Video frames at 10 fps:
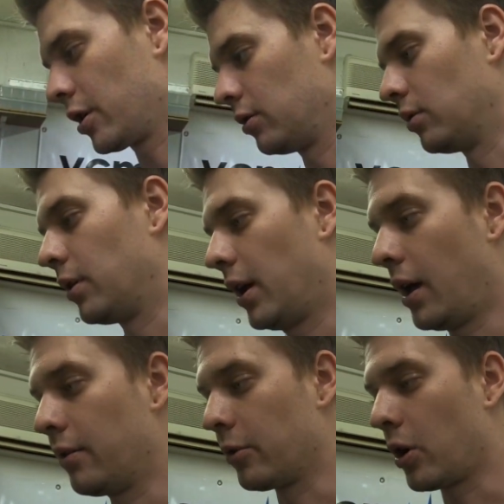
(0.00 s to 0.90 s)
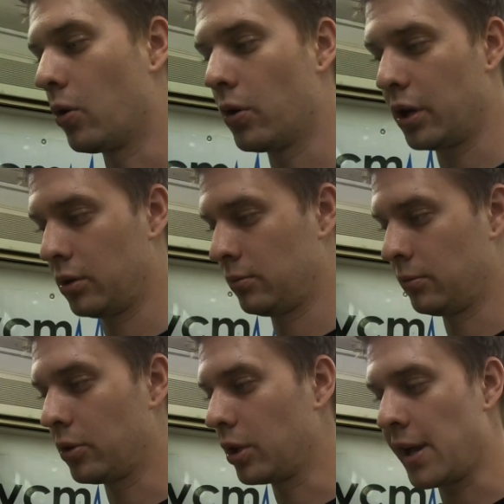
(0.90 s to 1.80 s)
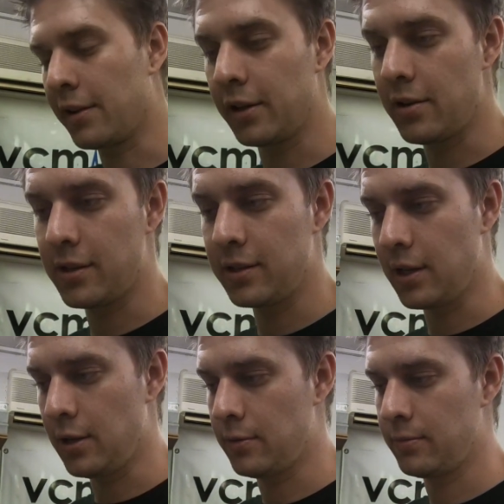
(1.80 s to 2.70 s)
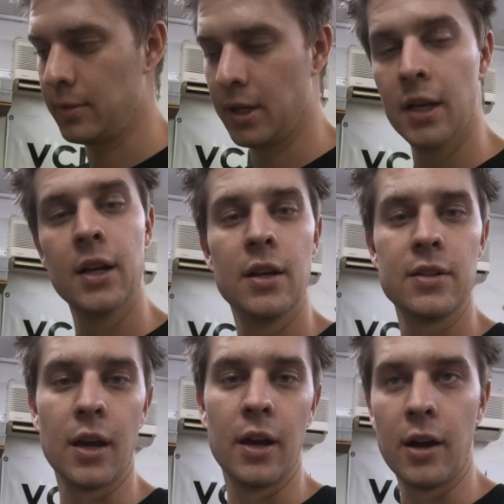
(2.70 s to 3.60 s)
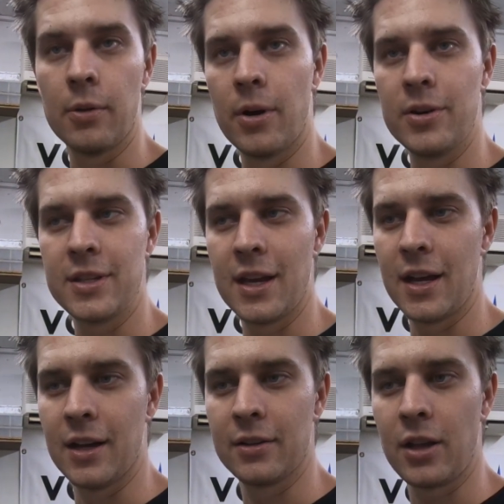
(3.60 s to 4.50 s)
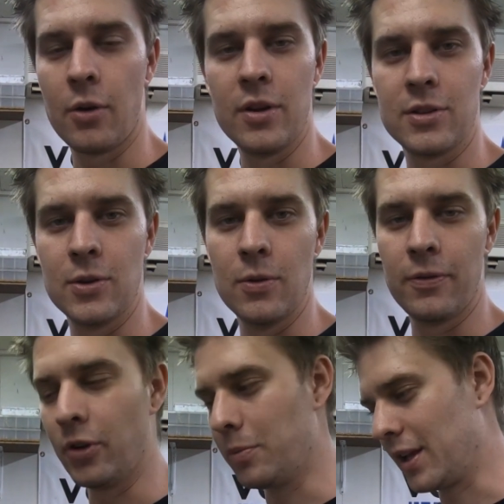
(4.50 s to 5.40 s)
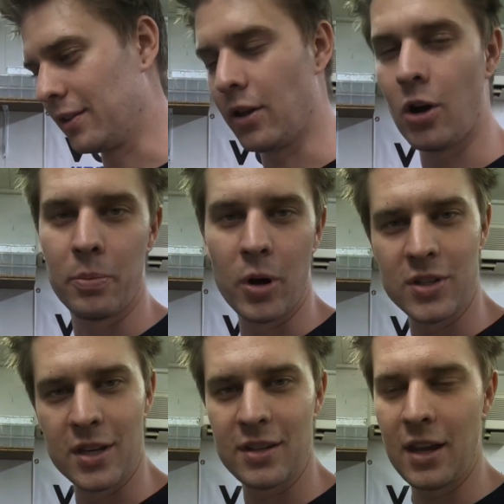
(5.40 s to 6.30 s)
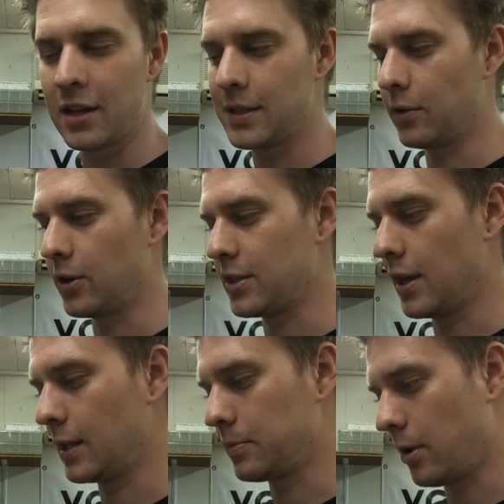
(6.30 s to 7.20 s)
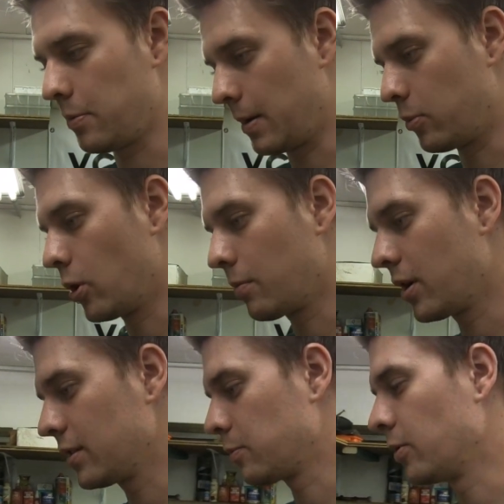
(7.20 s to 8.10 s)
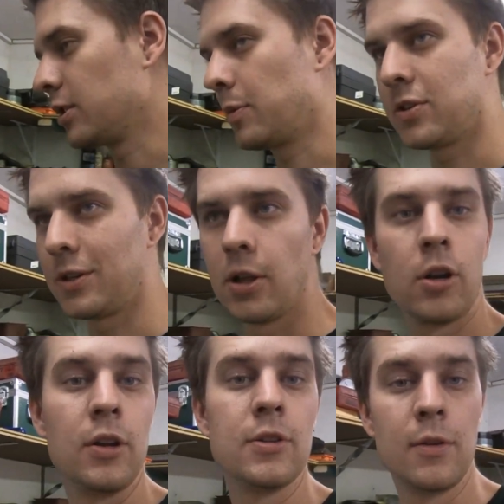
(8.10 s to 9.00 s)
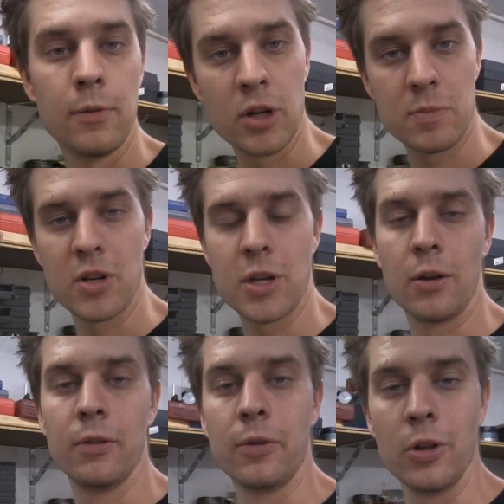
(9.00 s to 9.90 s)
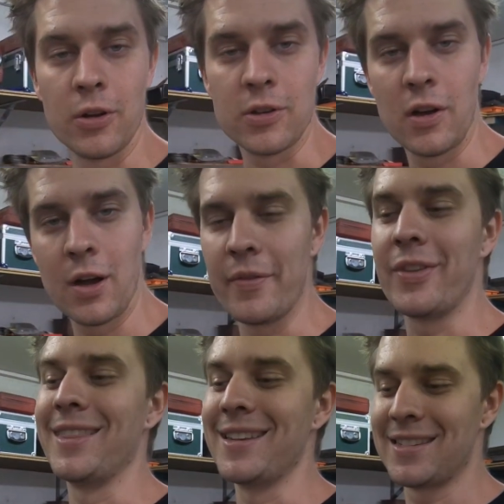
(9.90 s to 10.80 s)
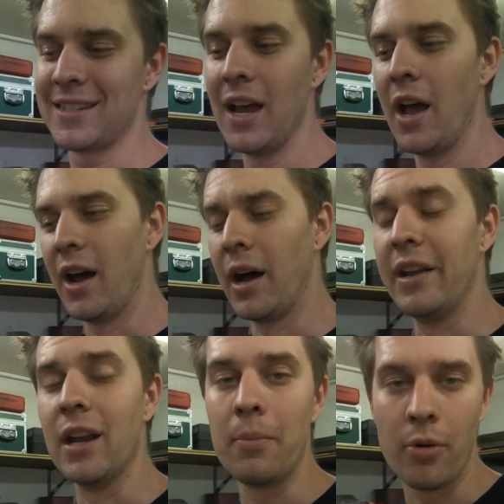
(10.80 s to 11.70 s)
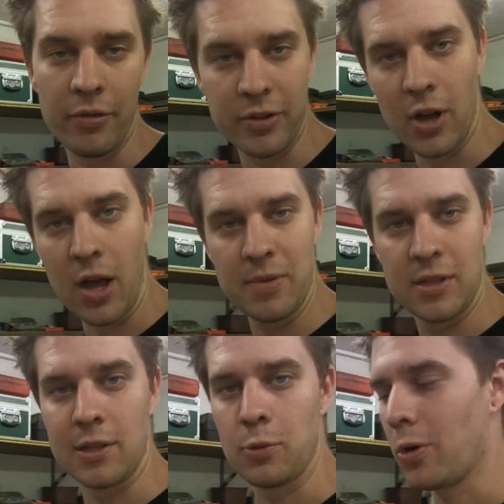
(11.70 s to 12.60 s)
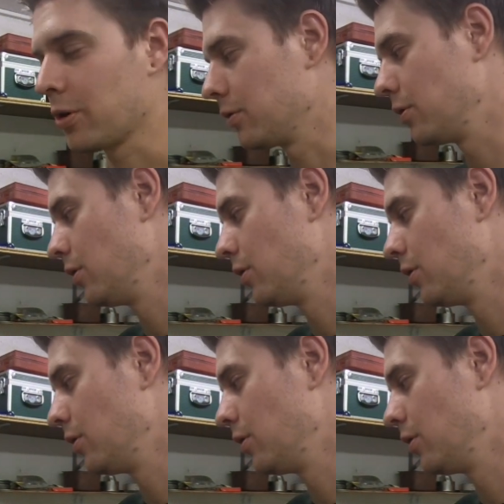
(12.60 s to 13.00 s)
and record what all our clearances are. So I won't go into filming the whole process again because you've already seen it. It's probably pretty boring by this point, especially a lot of you who have watched my channel for a long time. I've done this a number of times, this walkthrough.